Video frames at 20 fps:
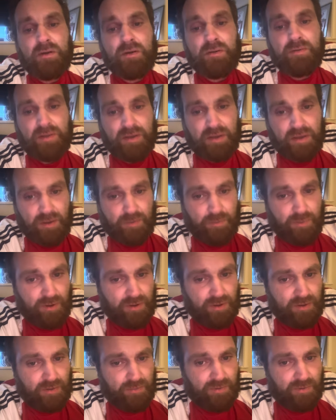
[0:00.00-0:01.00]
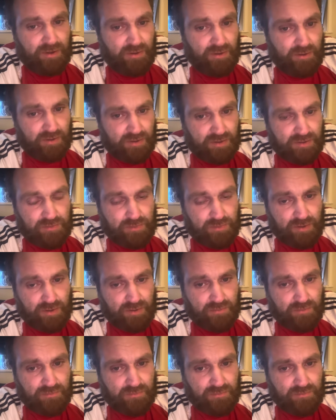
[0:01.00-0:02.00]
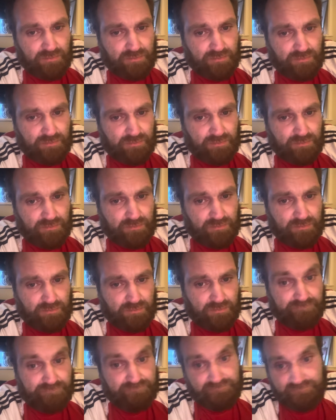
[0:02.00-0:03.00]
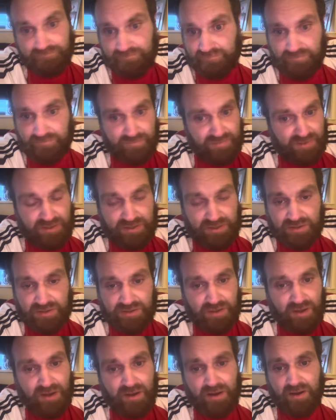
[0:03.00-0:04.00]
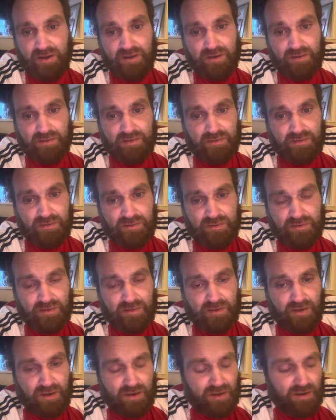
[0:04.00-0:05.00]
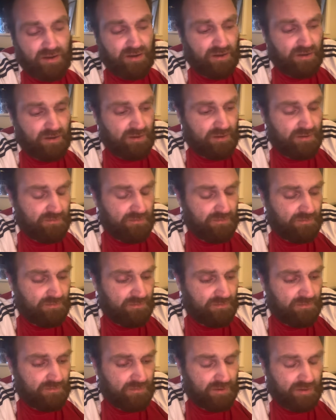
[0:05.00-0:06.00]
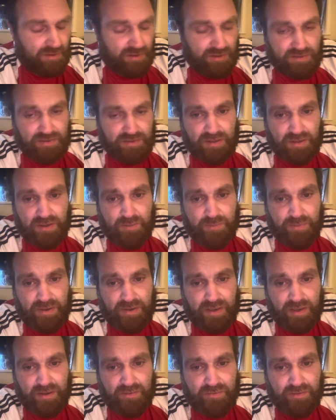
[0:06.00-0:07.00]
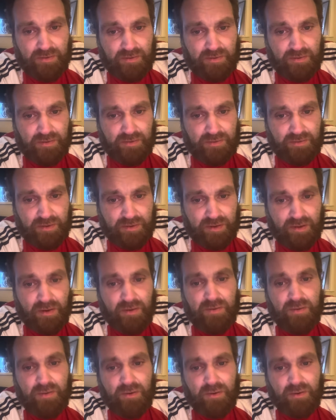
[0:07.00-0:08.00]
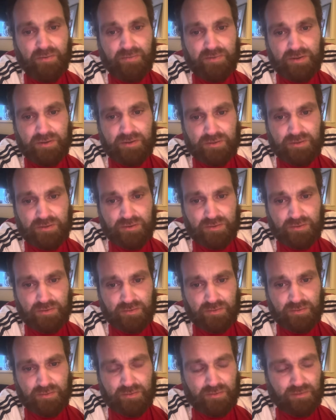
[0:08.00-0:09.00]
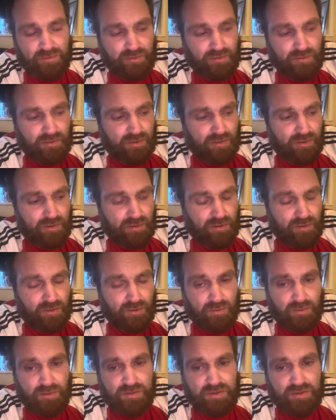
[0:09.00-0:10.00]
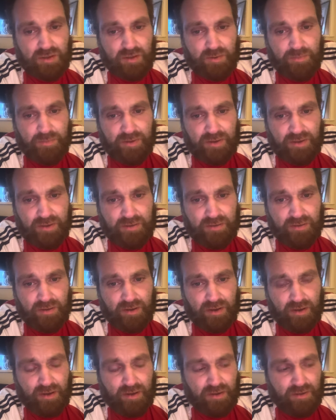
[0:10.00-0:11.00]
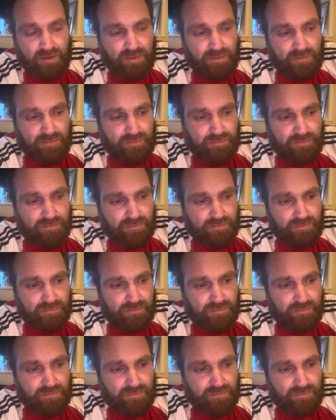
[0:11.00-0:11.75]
they're going to buy number nine as well. They just are. Um, it's going to be either Niko Jokovic or it's going to be um,